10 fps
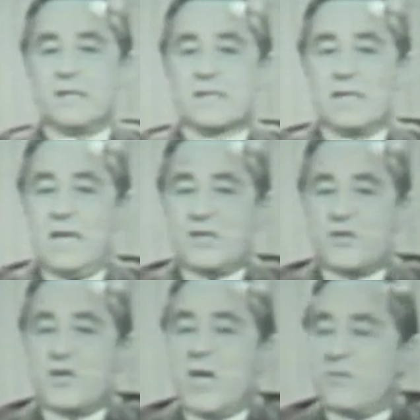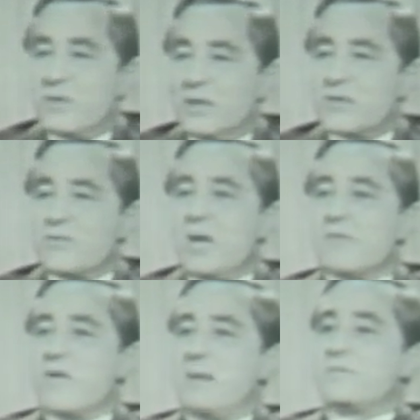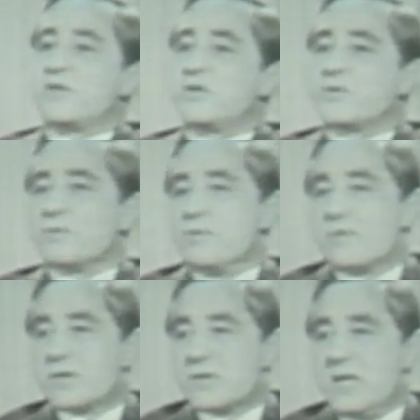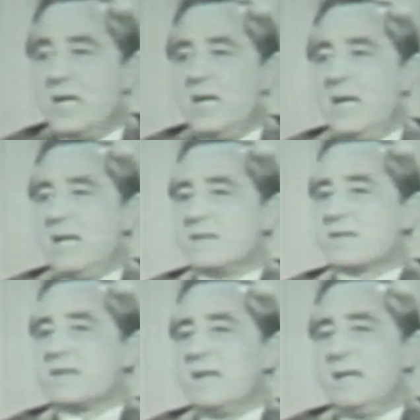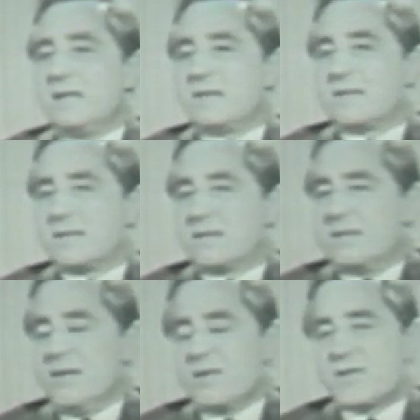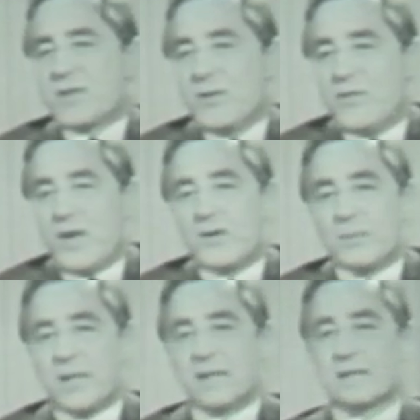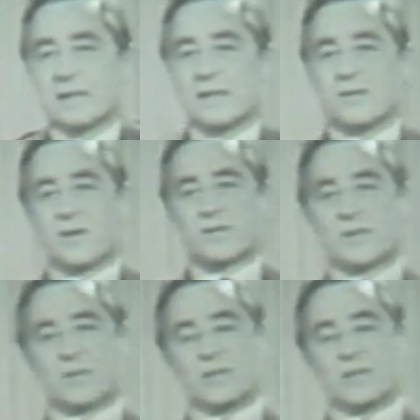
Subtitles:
it's less general. It's rather abstruse. It's not so fundamental and not so